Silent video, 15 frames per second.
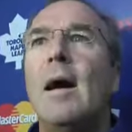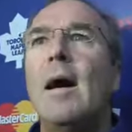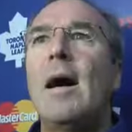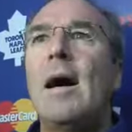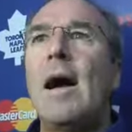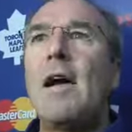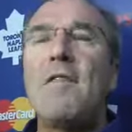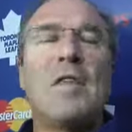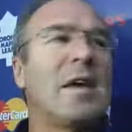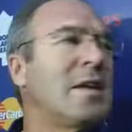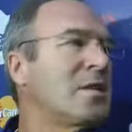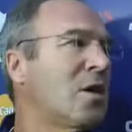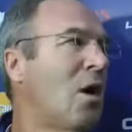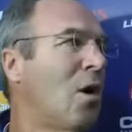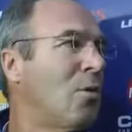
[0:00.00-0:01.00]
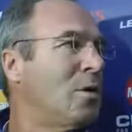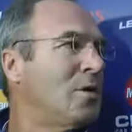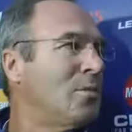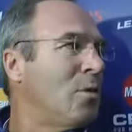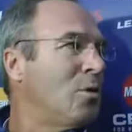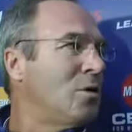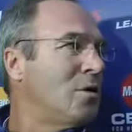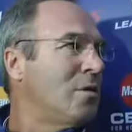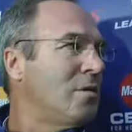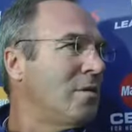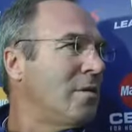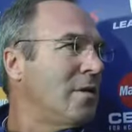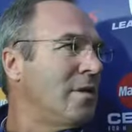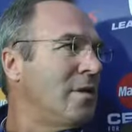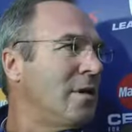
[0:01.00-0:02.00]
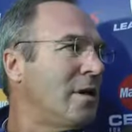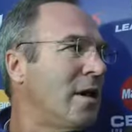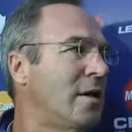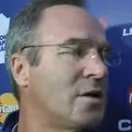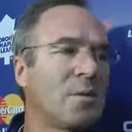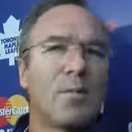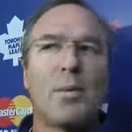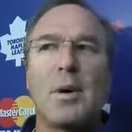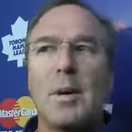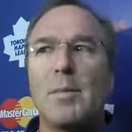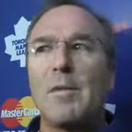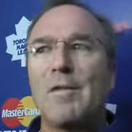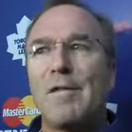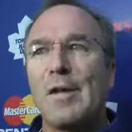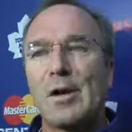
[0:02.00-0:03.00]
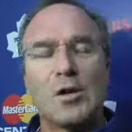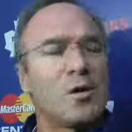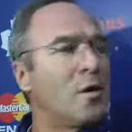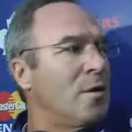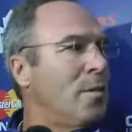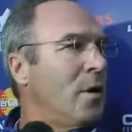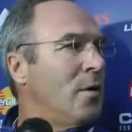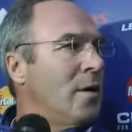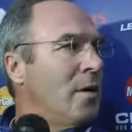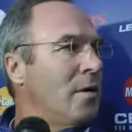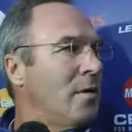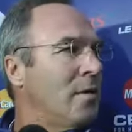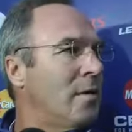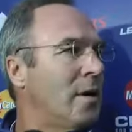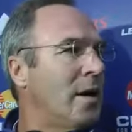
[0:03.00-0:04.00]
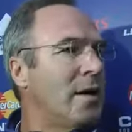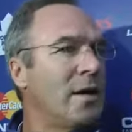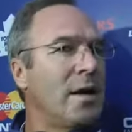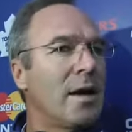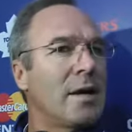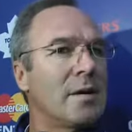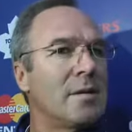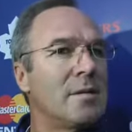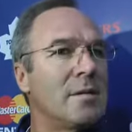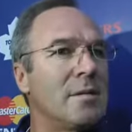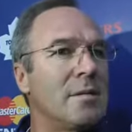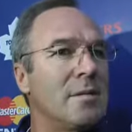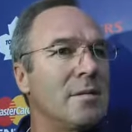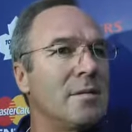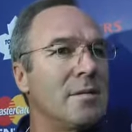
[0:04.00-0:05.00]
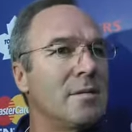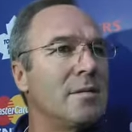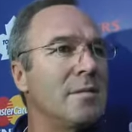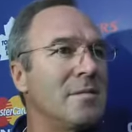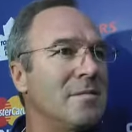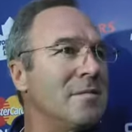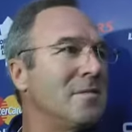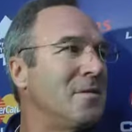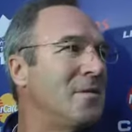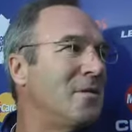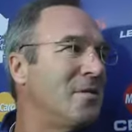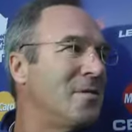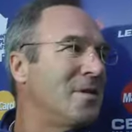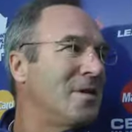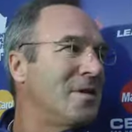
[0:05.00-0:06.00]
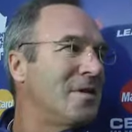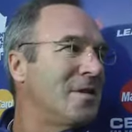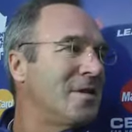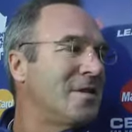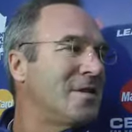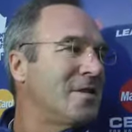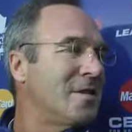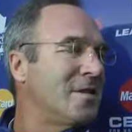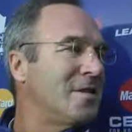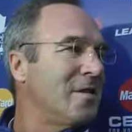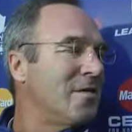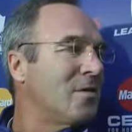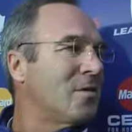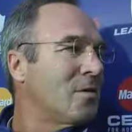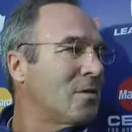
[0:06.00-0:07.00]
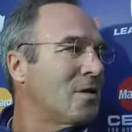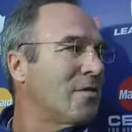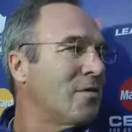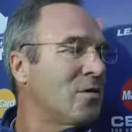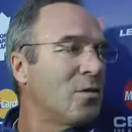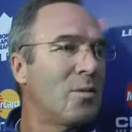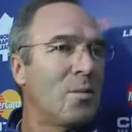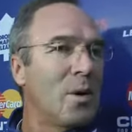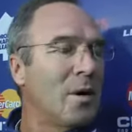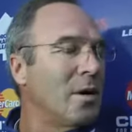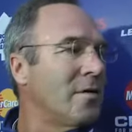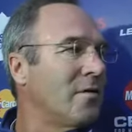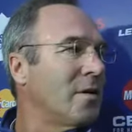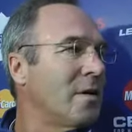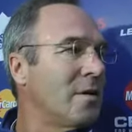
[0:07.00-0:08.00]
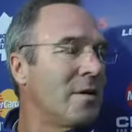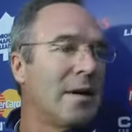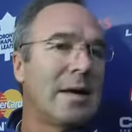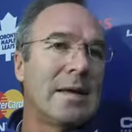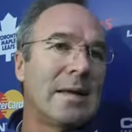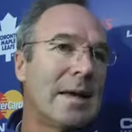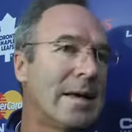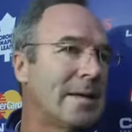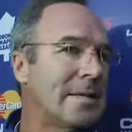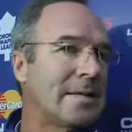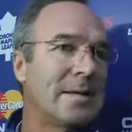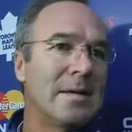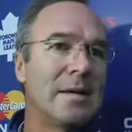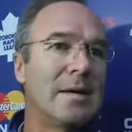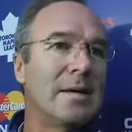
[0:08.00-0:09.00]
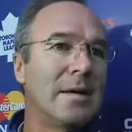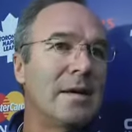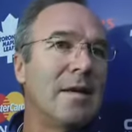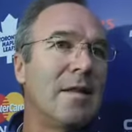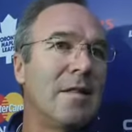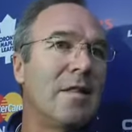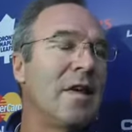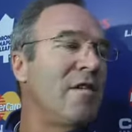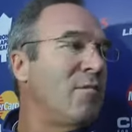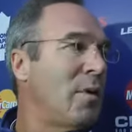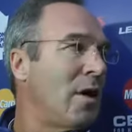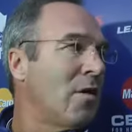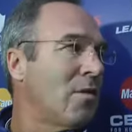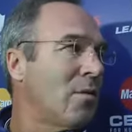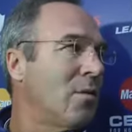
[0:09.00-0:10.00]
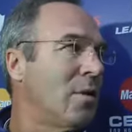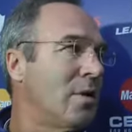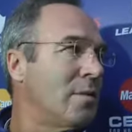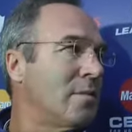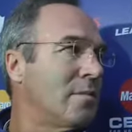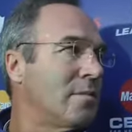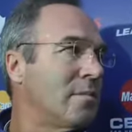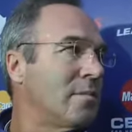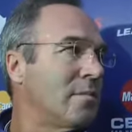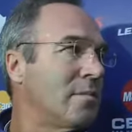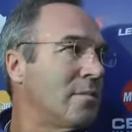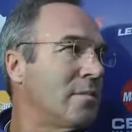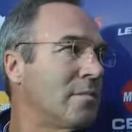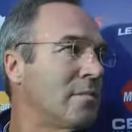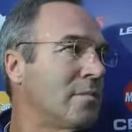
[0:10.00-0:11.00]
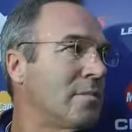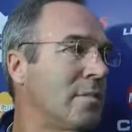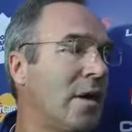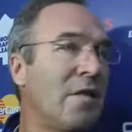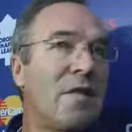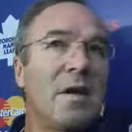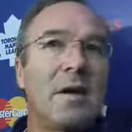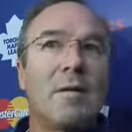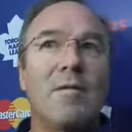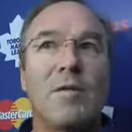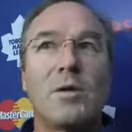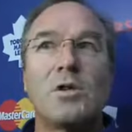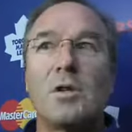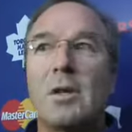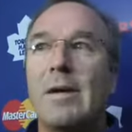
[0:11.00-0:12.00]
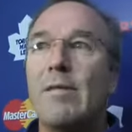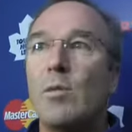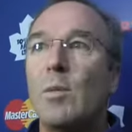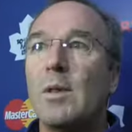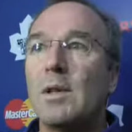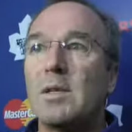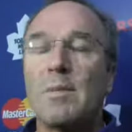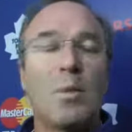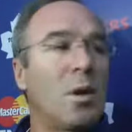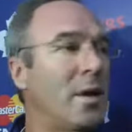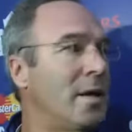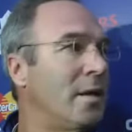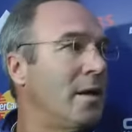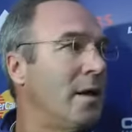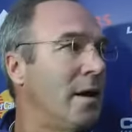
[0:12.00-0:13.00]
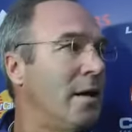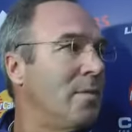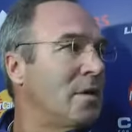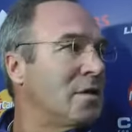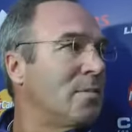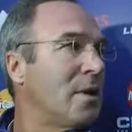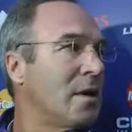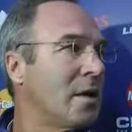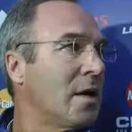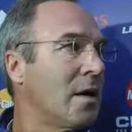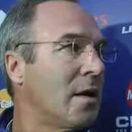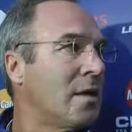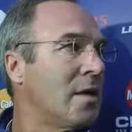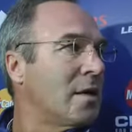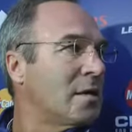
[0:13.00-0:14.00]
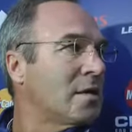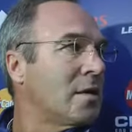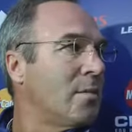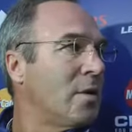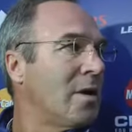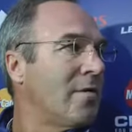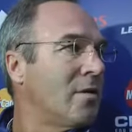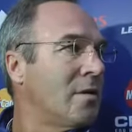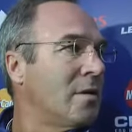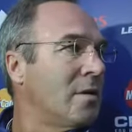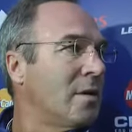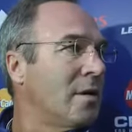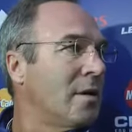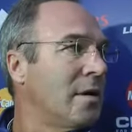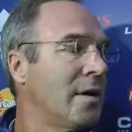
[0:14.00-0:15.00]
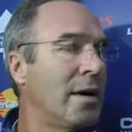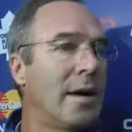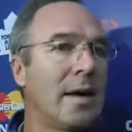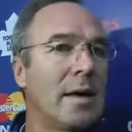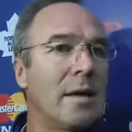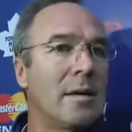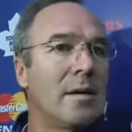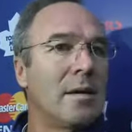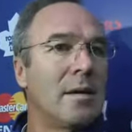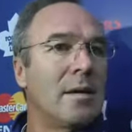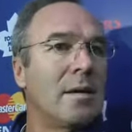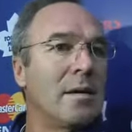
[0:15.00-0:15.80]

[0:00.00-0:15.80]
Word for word: Uh, I think it's always emotional. I think guys are pretty professional about it, and yet, you know, th- this is a difficult, difficult part of it, and yet they've been through it. I think virtually everyone that's played the game has been cut at some level, and